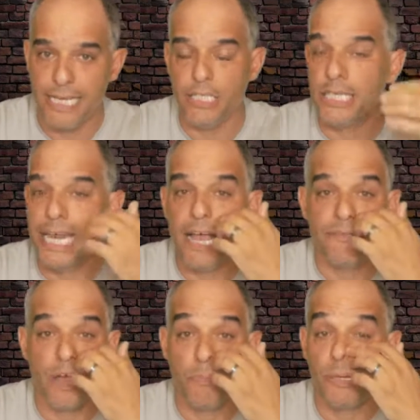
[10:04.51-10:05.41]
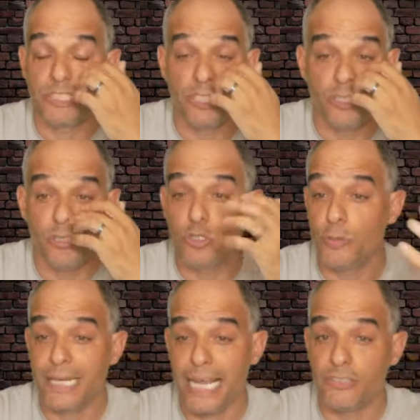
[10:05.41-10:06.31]
You can have a bunch of YouTube
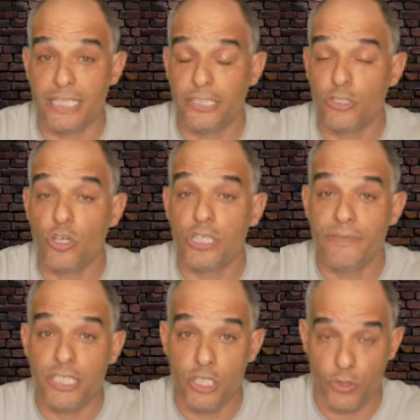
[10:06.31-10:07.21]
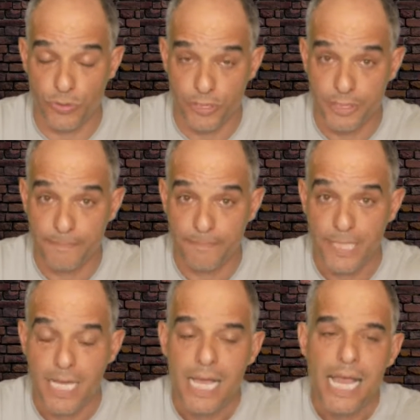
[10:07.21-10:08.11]
accounts that you don't even use.
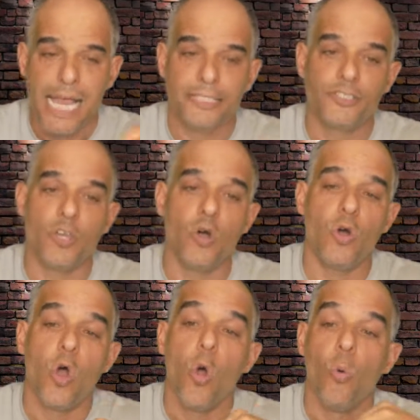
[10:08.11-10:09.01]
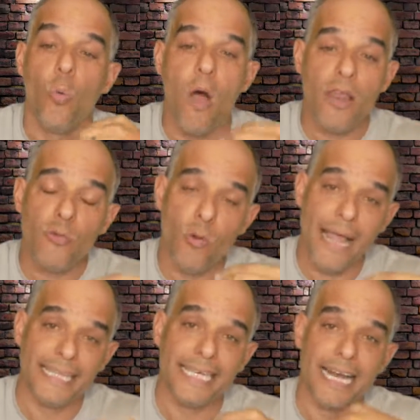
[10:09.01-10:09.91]
And so one way
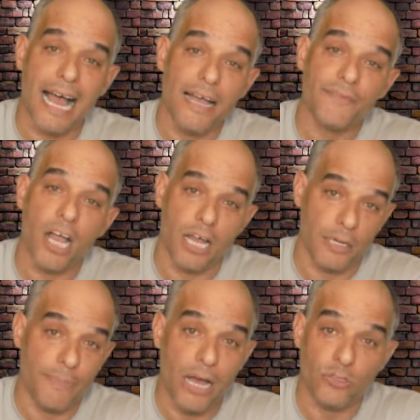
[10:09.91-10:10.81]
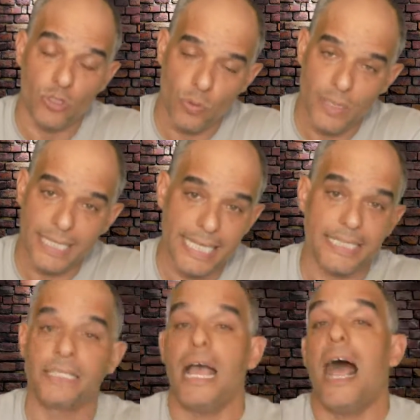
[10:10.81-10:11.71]
that I've gone about doing
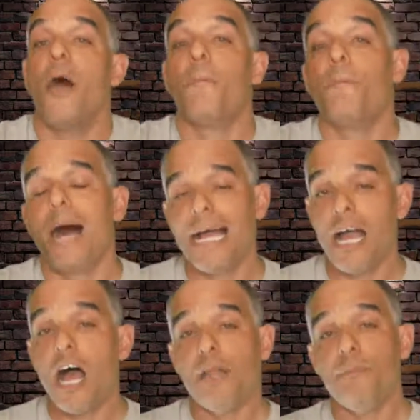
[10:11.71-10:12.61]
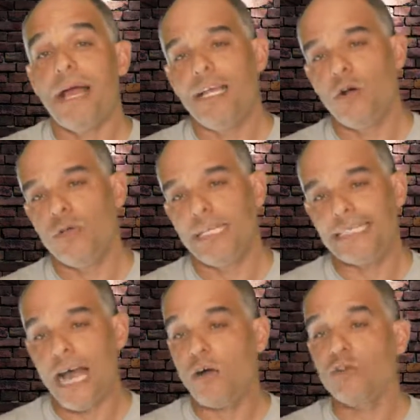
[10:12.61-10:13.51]
this on my own is
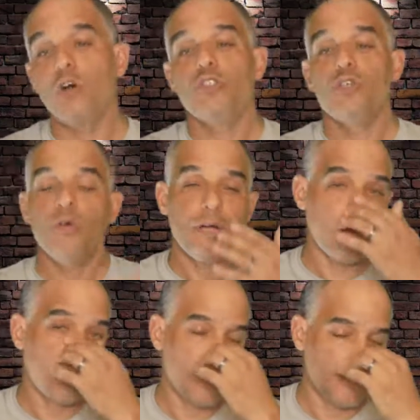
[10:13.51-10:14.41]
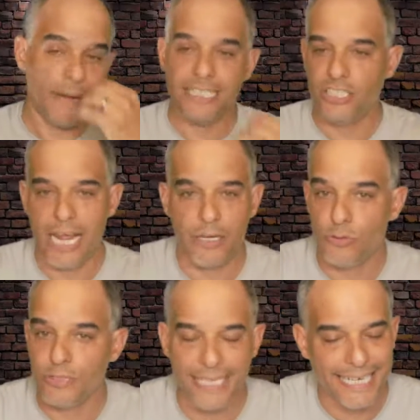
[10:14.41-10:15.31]
I'll go to one of my
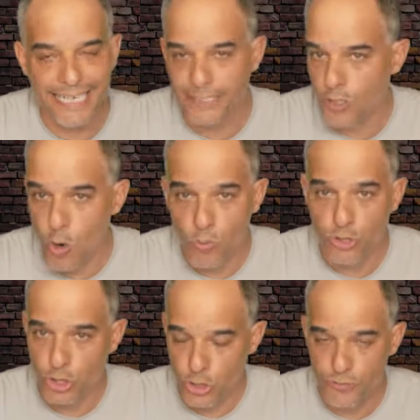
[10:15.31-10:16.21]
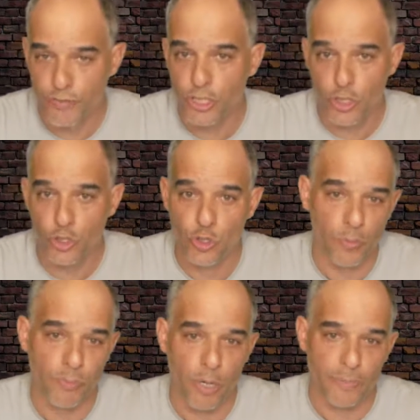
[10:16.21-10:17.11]
channels that I don't use for YouTube
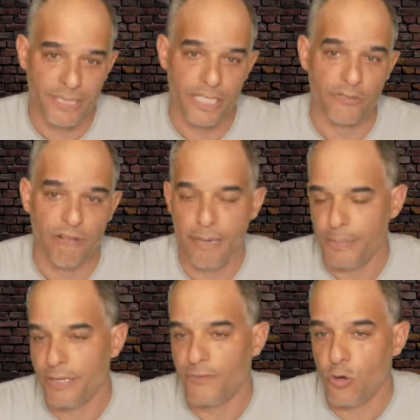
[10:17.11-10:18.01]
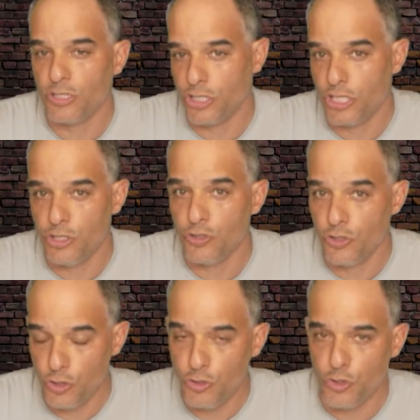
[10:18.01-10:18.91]
purposes, right? But of course you can use
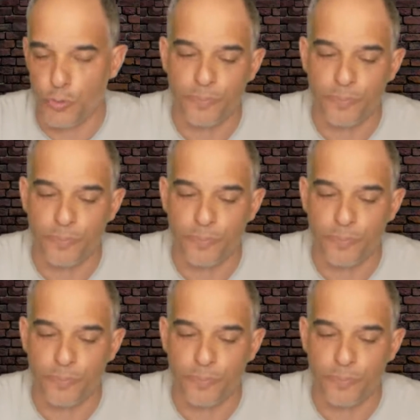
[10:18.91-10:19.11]
YouTube.